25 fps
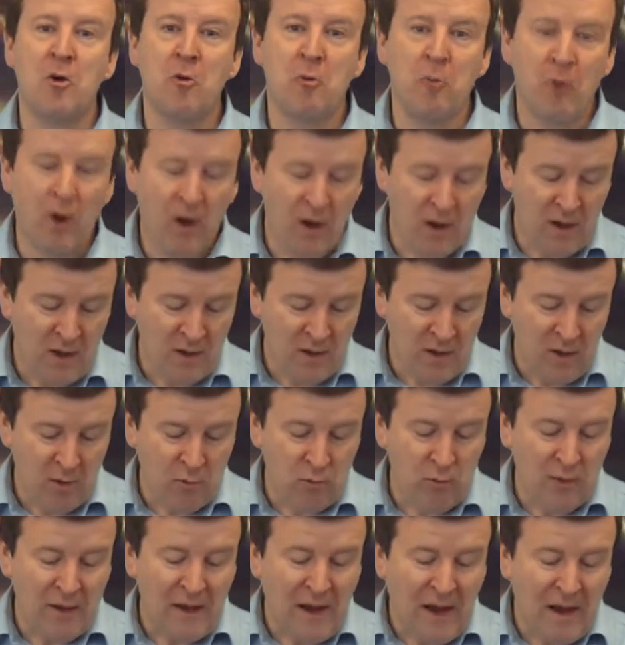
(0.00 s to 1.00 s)
were
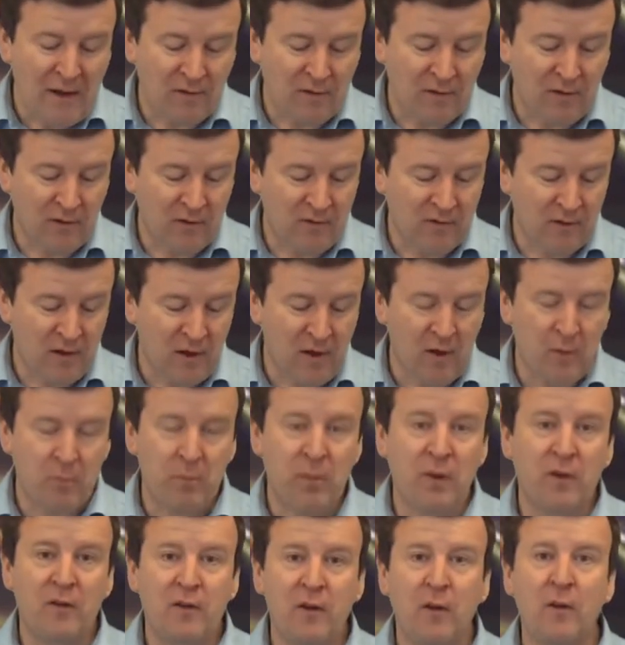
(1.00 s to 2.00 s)
reactors
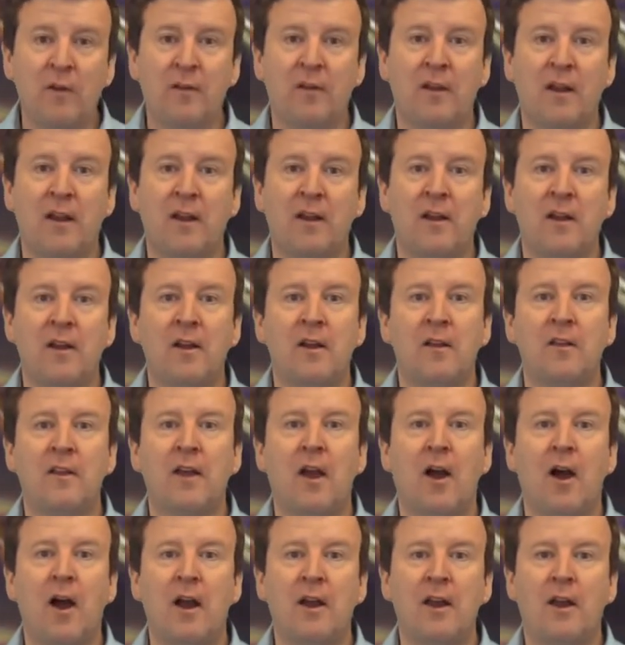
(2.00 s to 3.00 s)
producing
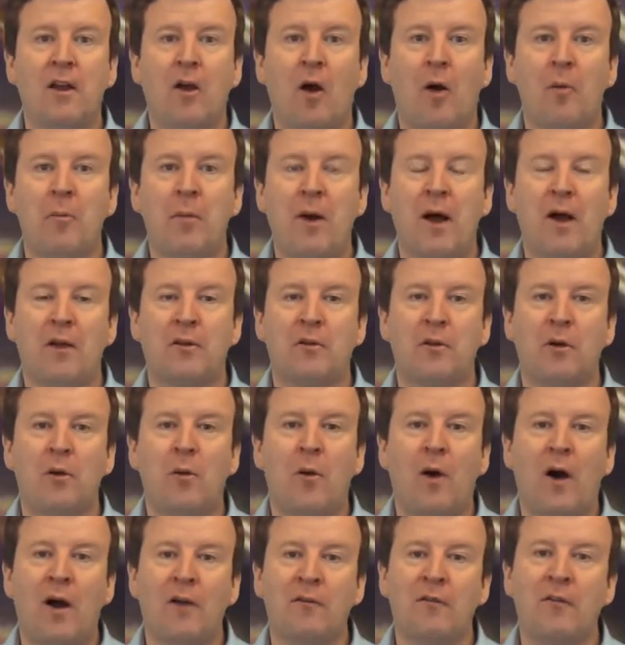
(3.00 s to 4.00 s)
the early compounds
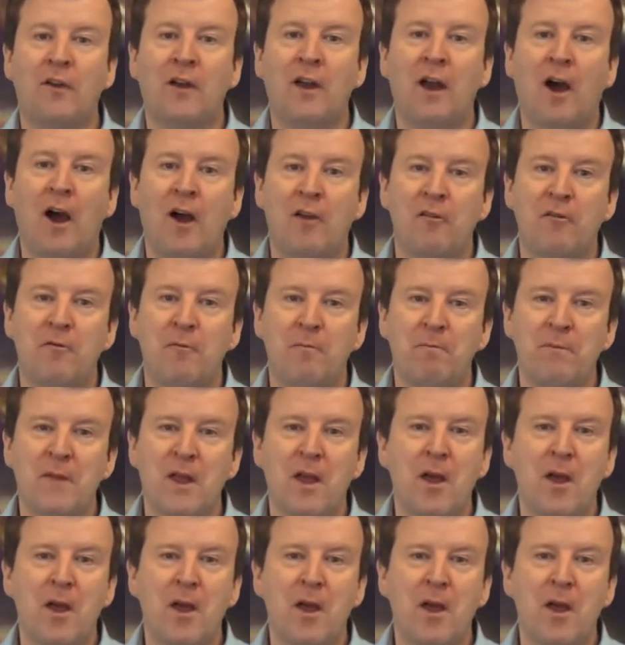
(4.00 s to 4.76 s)
required for life.